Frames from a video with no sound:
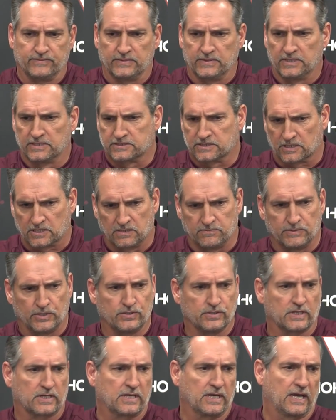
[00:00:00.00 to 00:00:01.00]
is a
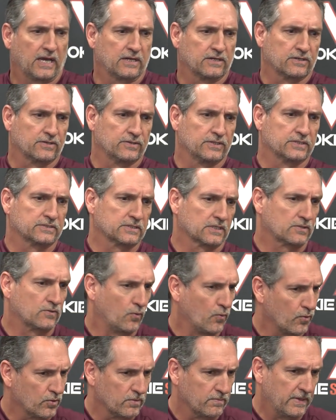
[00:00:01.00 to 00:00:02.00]
communicator, is a
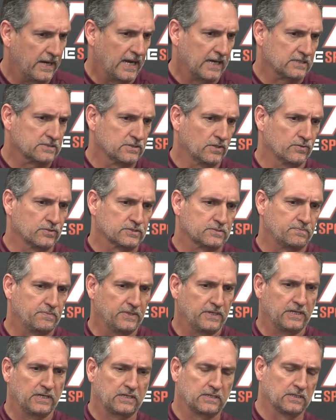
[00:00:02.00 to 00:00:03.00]
quarterback, so to
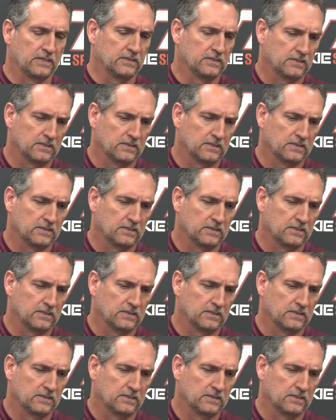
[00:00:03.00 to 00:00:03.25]
speak,